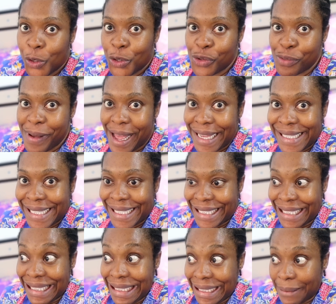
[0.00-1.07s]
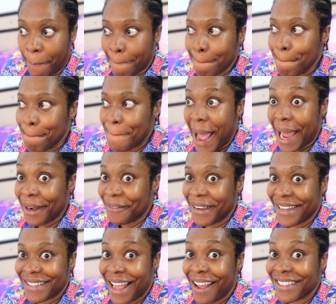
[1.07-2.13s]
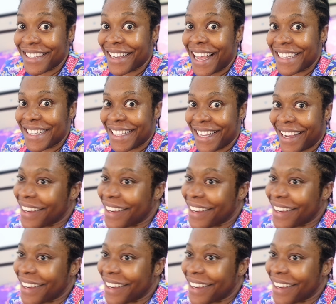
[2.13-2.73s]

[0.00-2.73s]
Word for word: YouTubers. Anyways, I'll see you guys